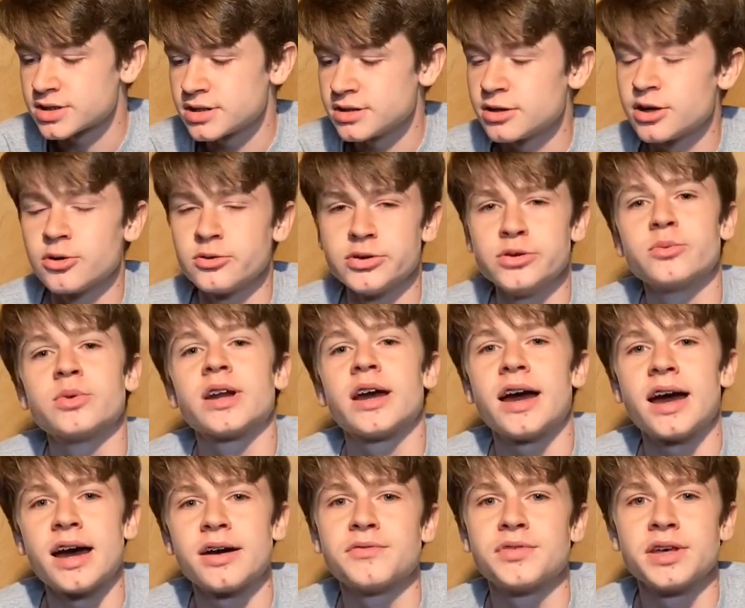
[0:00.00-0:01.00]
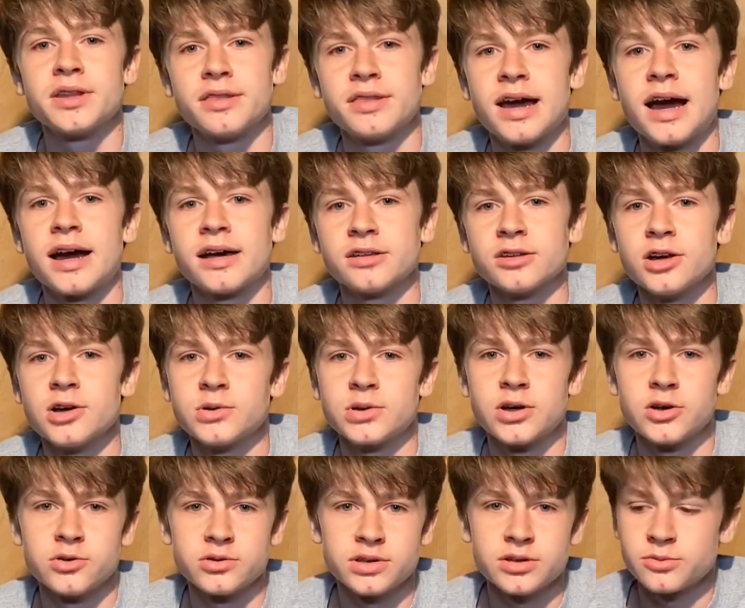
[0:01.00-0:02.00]
you want to have that
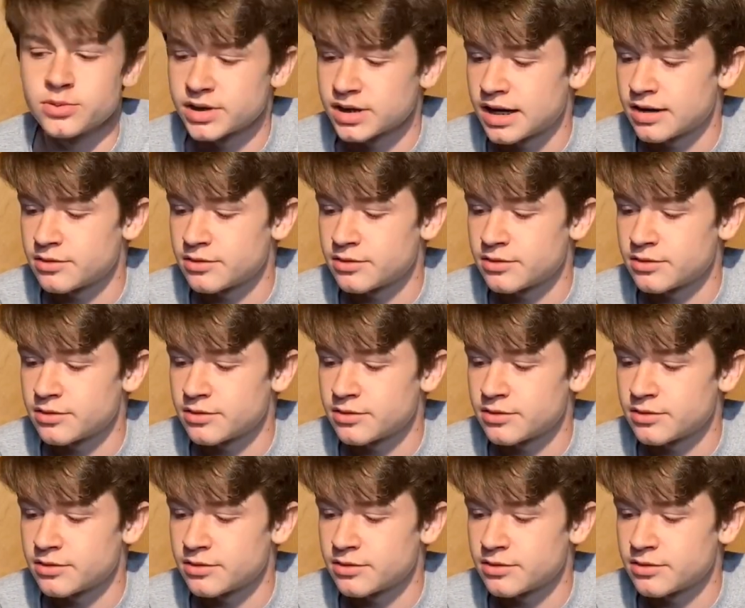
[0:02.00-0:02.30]
logo, you want to